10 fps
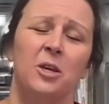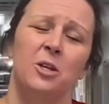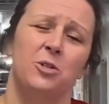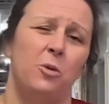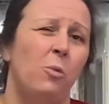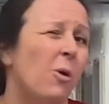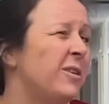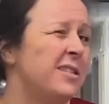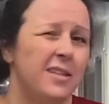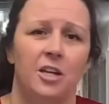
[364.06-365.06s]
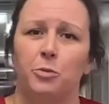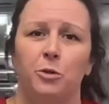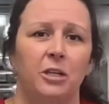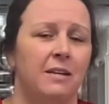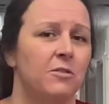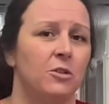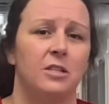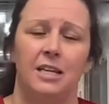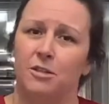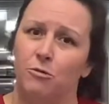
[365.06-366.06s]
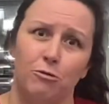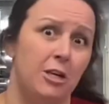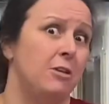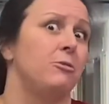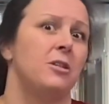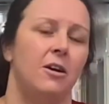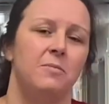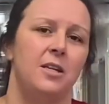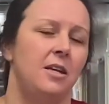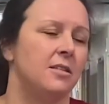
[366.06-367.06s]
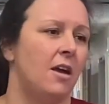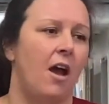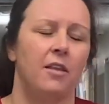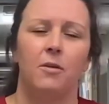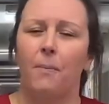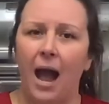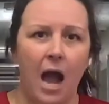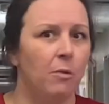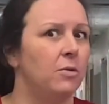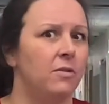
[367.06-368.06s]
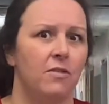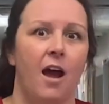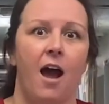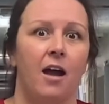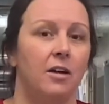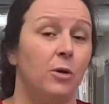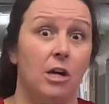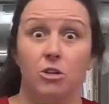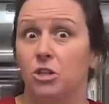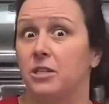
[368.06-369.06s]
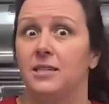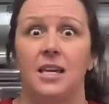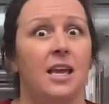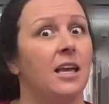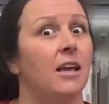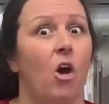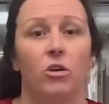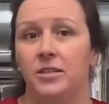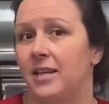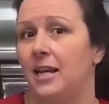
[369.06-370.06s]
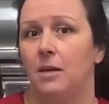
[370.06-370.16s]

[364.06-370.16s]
So what this dashboard gives us is real-time data, and the power of that we are just seeing on a daily